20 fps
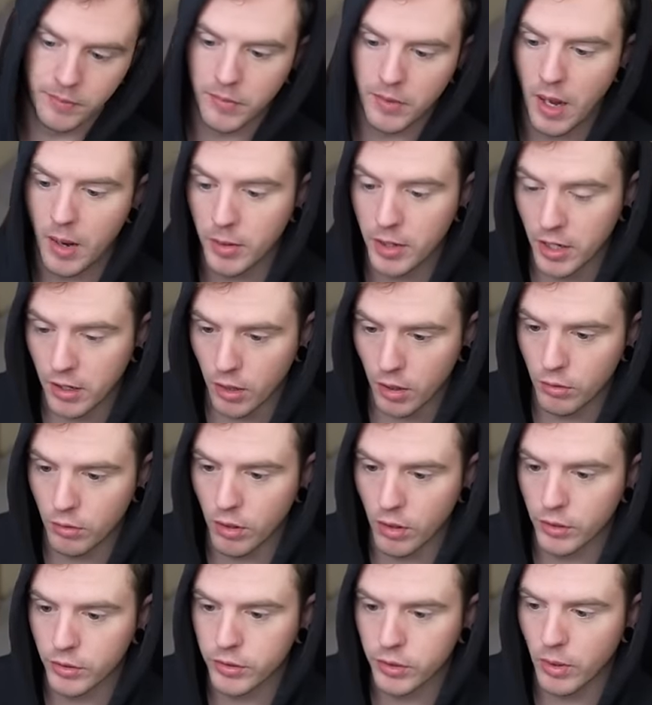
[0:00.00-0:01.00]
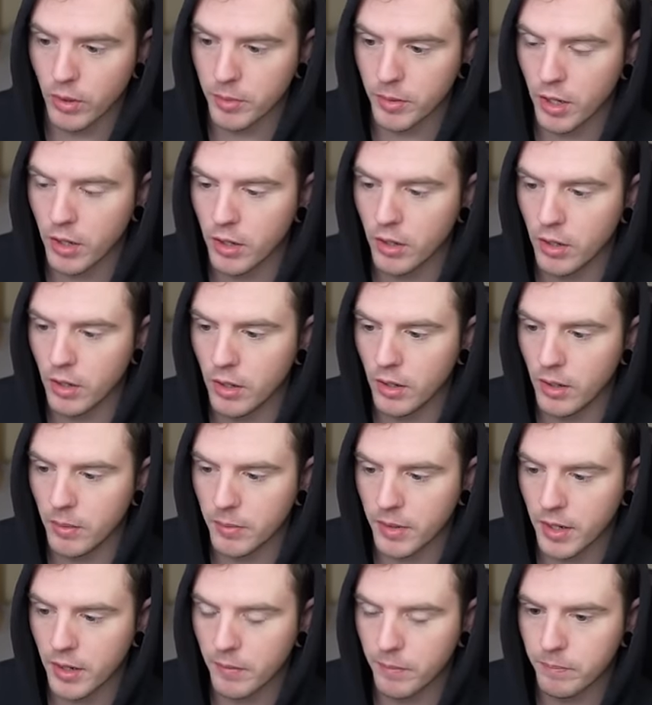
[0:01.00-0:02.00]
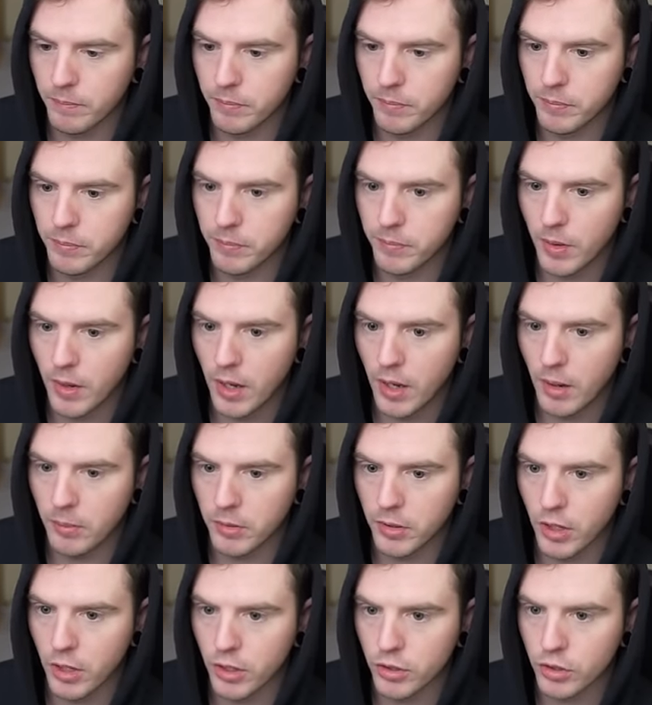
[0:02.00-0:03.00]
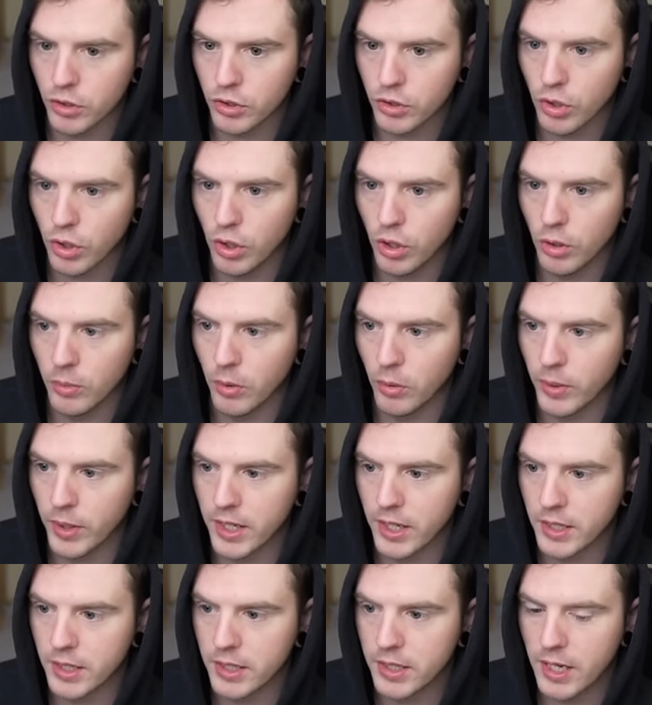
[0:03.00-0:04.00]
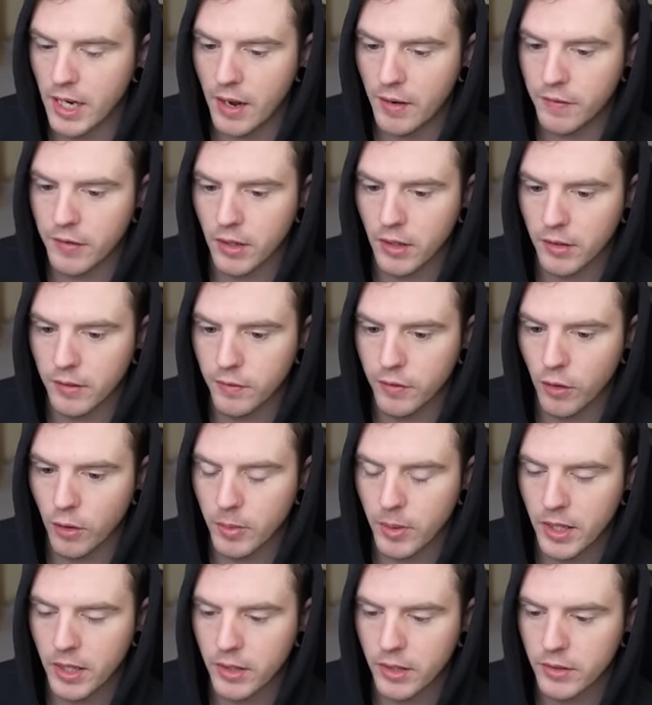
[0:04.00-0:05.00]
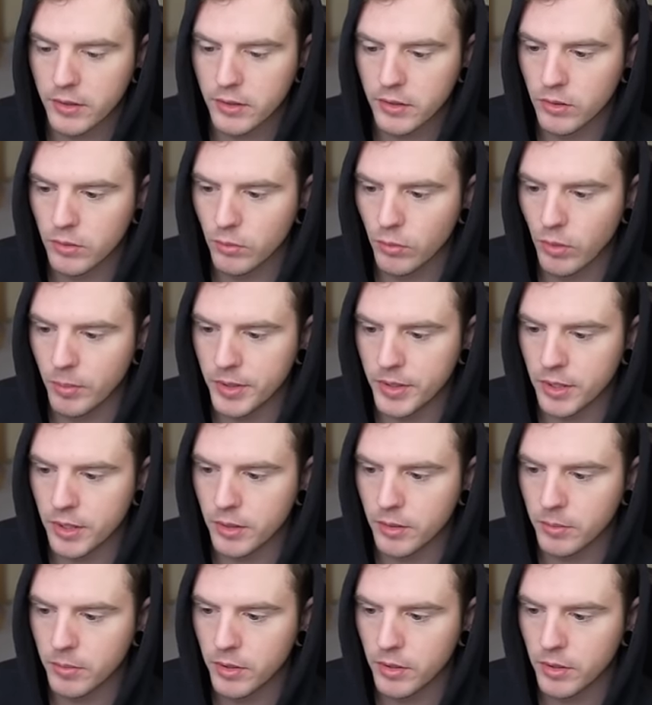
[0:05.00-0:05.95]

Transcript: I'm on a low roll, so I'm gonna just call, but we can definitely fold about this when we're deep.